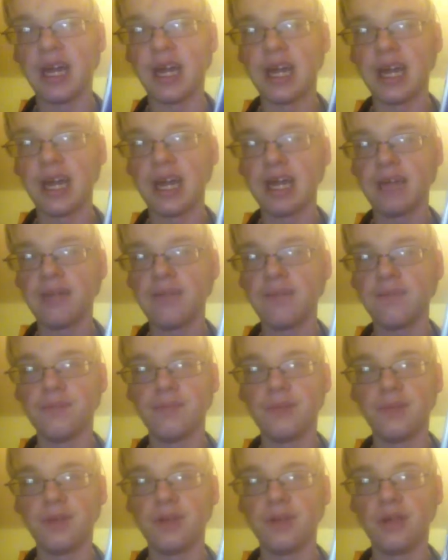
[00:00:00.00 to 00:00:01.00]
I
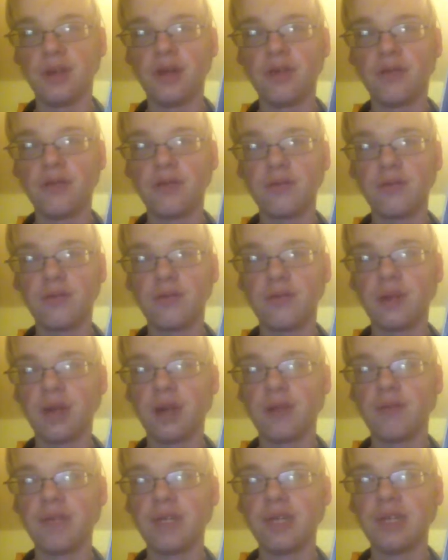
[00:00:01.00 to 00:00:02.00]
don't
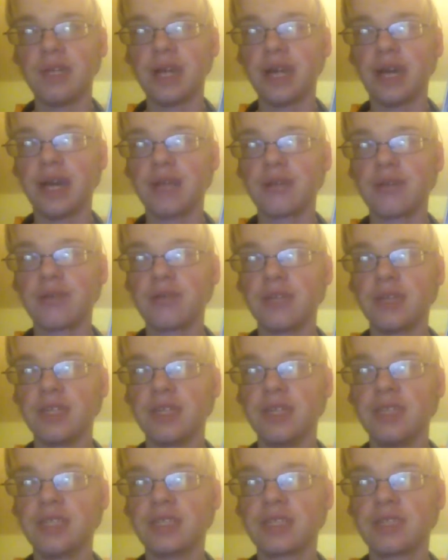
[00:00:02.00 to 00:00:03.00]

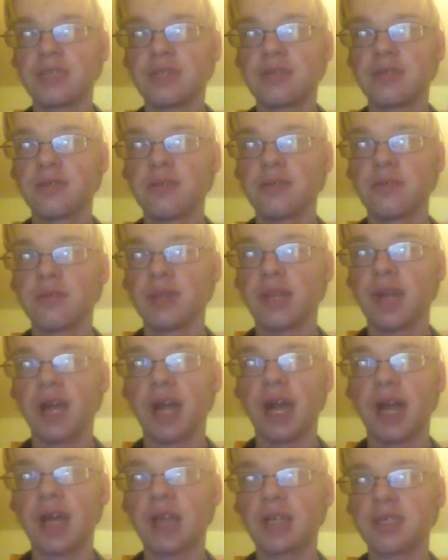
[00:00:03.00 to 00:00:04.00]
really disagree with
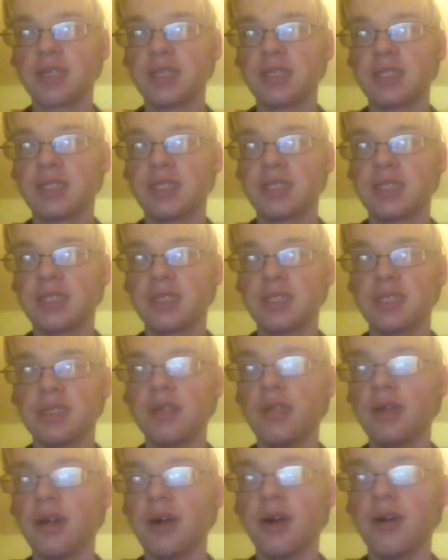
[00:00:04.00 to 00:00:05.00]
that, because,
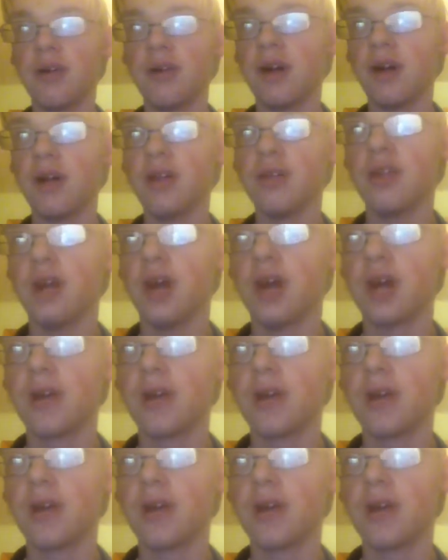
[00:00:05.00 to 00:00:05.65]
a lot